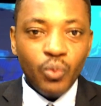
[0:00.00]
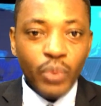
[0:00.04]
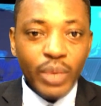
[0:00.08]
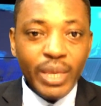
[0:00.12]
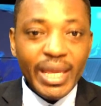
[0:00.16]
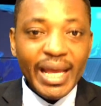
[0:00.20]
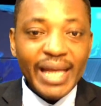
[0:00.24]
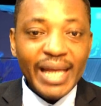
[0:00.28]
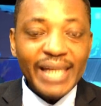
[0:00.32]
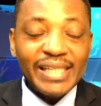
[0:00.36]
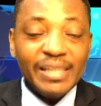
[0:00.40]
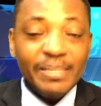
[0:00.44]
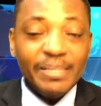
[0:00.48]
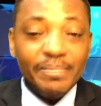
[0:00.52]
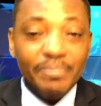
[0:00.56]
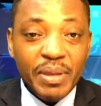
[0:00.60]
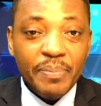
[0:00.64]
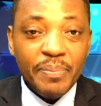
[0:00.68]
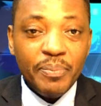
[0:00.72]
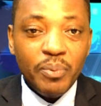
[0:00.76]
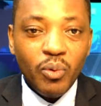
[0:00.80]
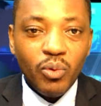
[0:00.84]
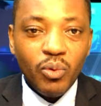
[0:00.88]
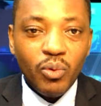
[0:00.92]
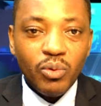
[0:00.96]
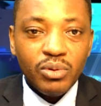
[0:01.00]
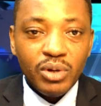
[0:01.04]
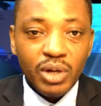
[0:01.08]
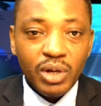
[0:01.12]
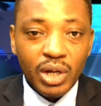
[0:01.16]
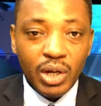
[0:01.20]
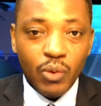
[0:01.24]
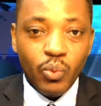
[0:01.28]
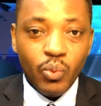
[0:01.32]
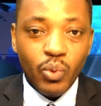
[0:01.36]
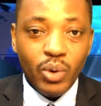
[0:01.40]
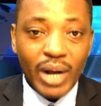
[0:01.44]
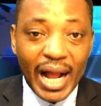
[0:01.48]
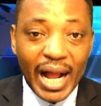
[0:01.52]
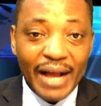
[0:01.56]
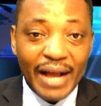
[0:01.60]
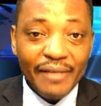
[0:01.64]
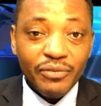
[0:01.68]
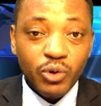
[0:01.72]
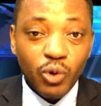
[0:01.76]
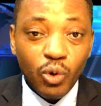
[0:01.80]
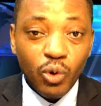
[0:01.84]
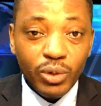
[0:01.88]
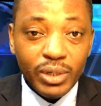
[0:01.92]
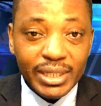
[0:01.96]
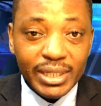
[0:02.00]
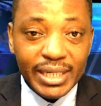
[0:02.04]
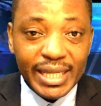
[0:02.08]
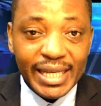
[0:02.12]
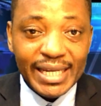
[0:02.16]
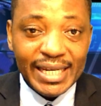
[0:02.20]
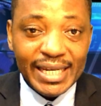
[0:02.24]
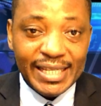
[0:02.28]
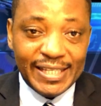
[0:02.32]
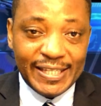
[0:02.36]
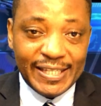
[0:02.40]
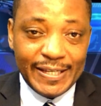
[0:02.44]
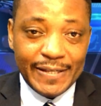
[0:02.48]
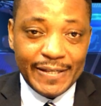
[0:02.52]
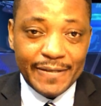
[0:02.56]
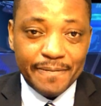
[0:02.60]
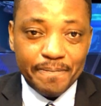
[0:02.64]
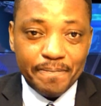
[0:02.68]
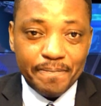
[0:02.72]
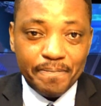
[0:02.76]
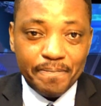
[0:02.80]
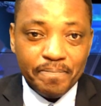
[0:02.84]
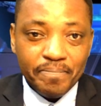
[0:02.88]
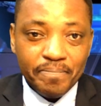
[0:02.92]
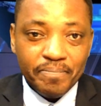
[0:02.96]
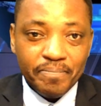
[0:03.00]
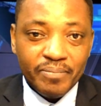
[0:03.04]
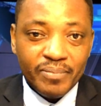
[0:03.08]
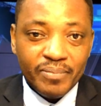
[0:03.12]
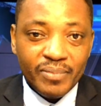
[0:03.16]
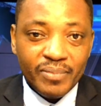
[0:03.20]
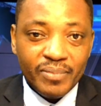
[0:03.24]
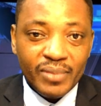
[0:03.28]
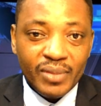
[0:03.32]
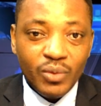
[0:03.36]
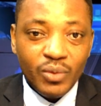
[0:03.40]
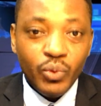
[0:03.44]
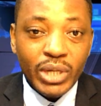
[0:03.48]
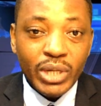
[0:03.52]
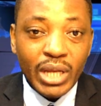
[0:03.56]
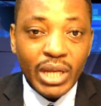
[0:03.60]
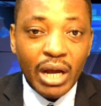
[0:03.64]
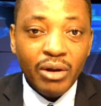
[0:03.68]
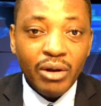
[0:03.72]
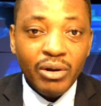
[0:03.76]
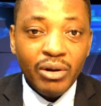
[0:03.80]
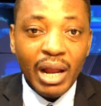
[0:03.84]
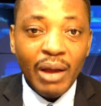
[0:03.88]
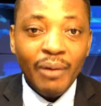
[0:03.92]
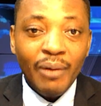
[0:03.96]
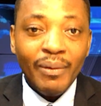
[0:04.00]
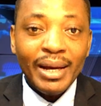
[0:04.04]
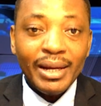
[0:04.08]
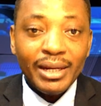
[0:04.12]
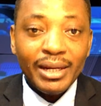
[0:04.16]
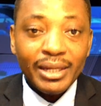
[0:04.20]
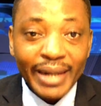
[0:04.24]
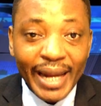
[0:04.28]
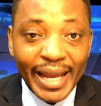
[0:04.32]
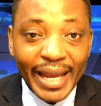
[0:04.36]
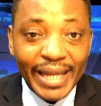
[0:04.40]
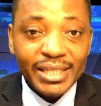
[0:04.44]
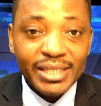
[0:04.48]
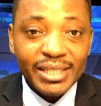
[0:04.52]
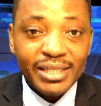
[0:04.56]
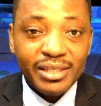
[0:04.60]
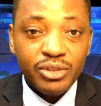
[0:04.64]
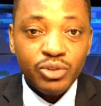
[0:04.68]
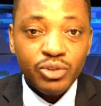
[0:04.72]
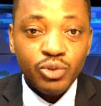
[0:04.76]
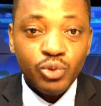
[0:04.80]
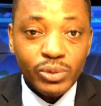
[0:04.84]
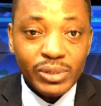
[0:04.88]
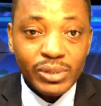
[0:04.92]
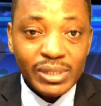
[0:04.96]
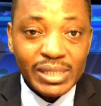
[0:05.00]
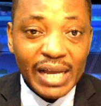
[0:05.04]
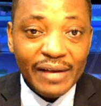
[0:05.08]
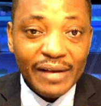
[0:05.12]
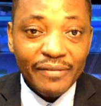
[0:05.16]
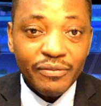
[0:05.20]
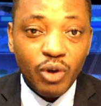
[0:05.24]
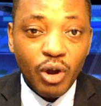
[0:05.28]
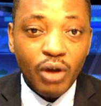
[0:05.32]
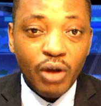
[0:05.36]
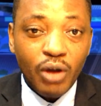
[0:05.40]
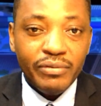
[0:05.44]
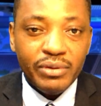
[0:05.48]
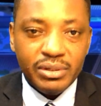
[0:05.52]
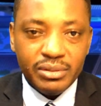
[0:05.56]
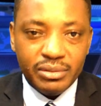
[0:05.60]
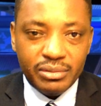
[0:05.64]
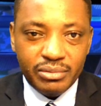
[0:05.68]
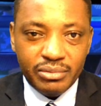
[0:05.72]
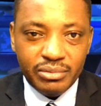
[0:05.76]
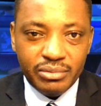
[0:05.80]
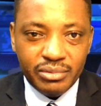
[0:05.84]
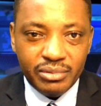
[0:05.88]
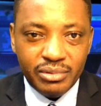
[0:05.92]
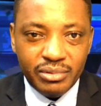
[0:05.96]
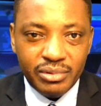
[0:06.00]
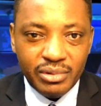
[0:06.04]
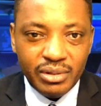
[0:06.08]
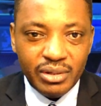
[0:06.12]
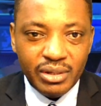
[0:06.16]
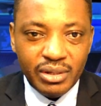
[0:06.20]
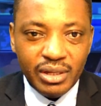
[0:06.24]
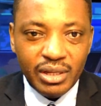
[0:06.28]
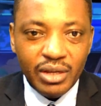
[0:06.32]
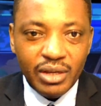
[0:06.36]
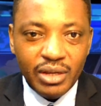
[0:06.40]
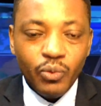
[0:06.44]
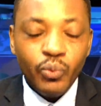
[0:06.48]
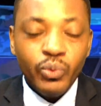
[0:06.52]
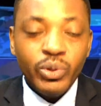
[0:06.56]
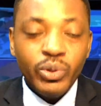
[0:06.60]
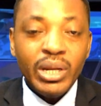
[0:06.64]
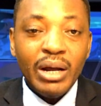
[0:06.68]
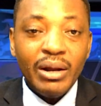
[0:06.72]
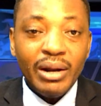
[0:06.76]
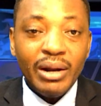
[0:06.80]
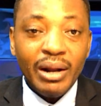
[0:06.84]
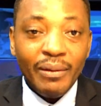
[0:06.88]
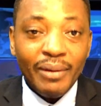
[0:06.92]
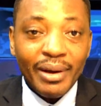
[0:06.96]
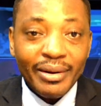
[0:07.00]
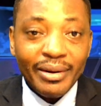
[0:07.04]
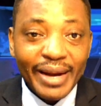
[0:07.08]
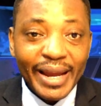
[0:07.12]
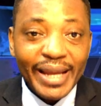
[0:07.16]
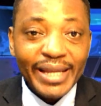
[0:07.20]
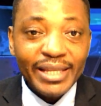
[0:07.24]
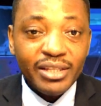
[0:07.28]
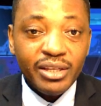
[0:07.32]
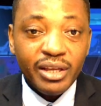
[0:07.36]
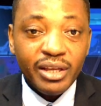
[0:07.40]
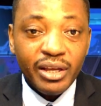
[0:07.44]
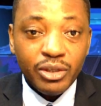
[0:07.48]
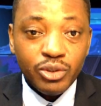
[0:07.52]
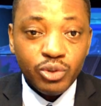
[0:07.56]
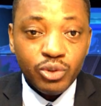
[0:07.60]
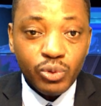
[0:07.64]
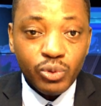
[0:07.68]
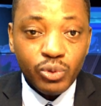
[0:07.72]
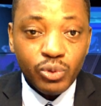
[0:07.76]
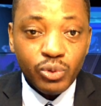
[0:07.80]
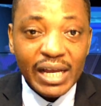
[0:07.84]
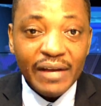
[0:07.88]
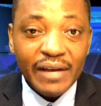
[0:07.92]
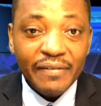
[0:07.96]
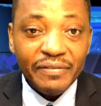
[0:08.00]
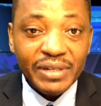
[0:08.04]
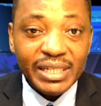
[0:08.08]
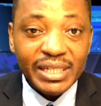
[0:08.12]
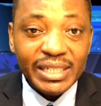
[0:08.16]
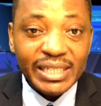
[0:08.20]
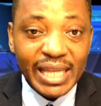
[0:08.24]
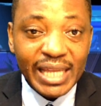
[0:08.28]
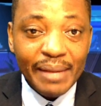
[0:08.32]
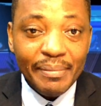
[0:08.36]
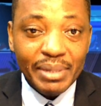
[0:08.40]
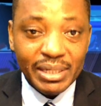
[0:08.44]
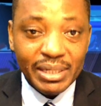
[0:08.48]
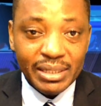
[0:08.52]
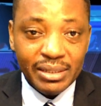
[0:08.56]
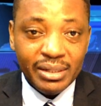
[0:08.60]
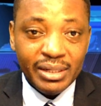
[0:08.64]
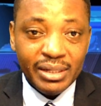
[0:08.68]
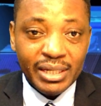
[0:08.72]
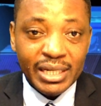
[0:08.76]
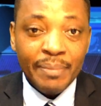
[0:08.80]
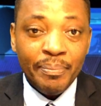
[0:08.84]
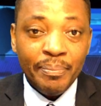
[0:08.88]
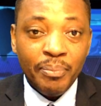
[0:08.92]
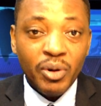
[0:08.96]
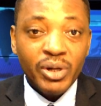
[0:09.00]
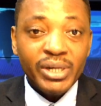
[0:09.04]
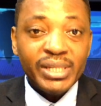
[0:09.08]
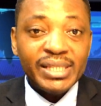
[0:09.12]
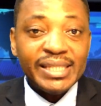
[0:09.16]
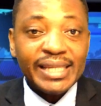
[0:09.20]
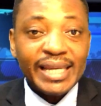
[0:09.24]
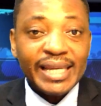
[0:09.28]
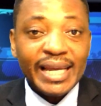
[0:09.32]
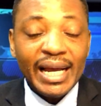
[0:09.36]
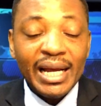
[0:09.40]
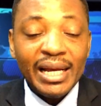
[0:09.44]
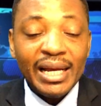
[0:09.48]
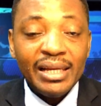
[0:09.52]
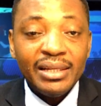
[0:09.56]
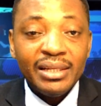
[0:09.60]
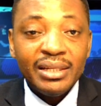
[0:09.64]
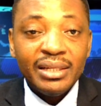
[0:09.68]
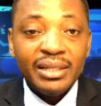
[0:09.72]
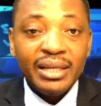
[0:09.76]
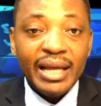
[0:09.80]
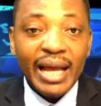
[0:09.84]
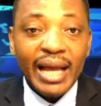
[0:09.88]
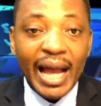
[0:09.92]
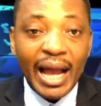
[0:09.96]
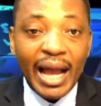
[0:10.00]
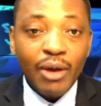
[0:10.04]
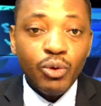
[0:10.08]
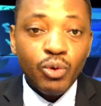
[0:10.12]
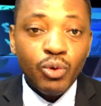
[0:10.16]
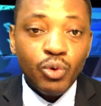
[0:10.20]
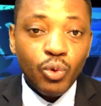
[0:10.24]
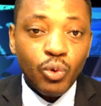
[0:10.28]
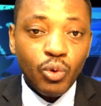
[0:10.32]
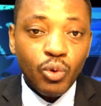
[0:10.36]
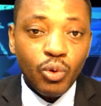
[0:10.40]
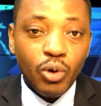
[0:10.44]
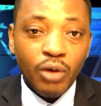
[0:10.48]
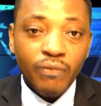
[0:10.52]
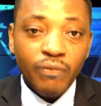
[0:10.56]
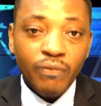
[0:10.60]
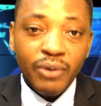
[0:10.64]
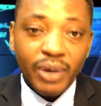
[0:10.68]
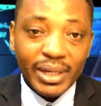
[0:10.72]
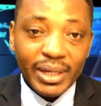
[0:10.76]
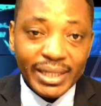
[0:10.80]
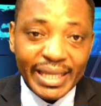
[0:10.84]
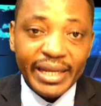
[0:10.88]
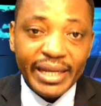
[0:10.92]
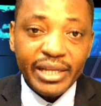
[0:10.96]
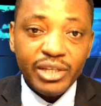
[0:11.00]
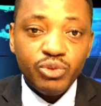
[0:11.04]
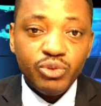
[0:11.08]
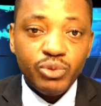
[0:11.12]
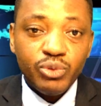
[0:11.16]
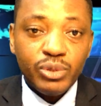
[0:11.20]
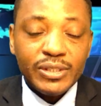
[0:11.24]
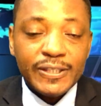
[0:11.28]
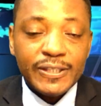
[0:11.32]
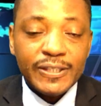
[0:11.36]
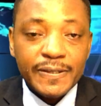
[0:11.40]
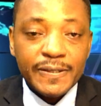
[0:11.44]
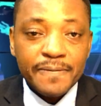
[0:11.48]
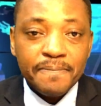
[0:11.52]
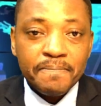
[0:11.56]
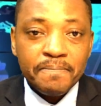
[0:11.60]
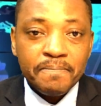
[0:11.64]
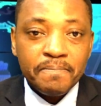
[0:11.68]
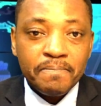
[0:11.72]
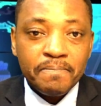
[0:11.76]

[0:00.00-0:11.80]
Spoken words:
We as a people will have no dignity without our right to self-govern, without our right to self-determine the political outlook of our territories.